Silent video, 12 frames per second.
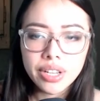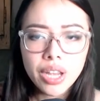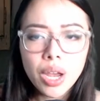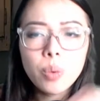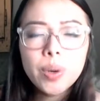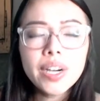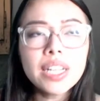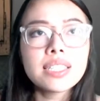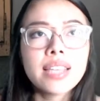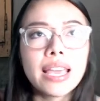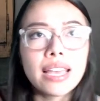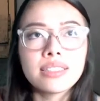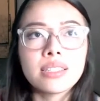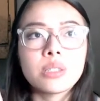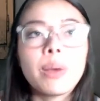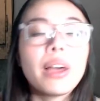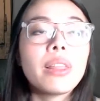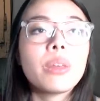Where is Kansas,
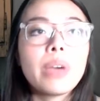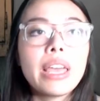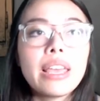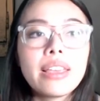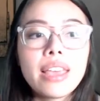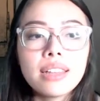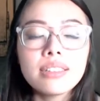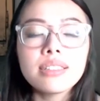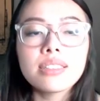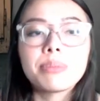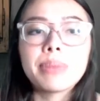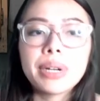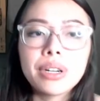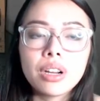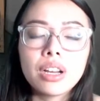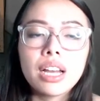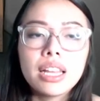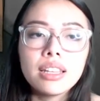by the way? Kansas is
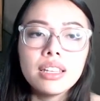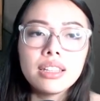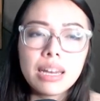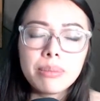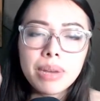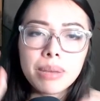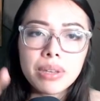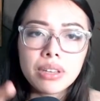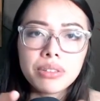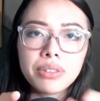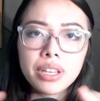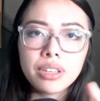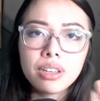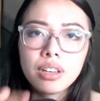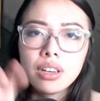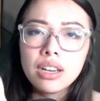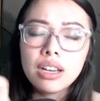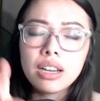America. I think that might be in like
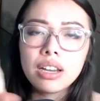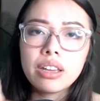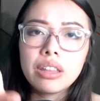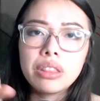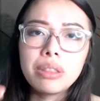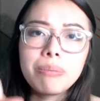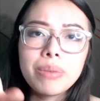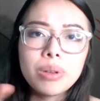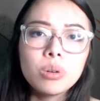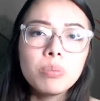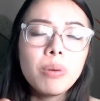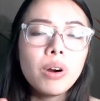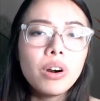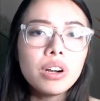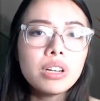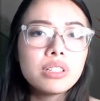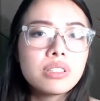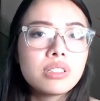middle
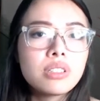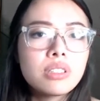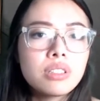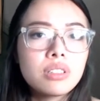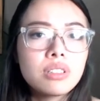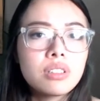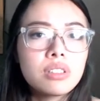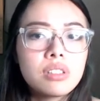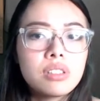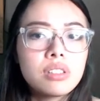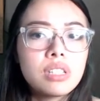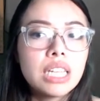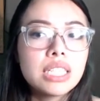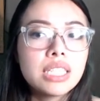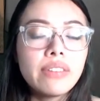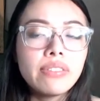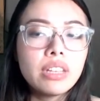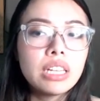parts. It's
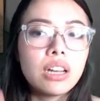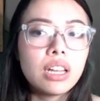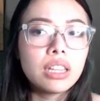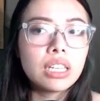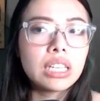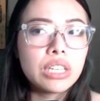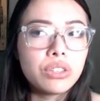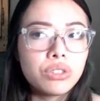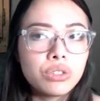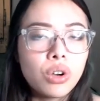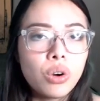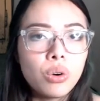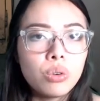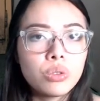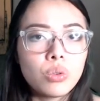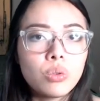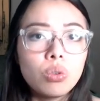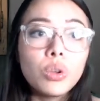definitely not the East Coast
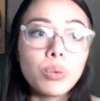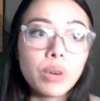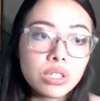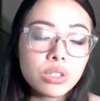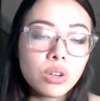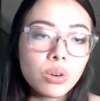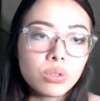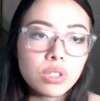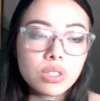or the West Coast.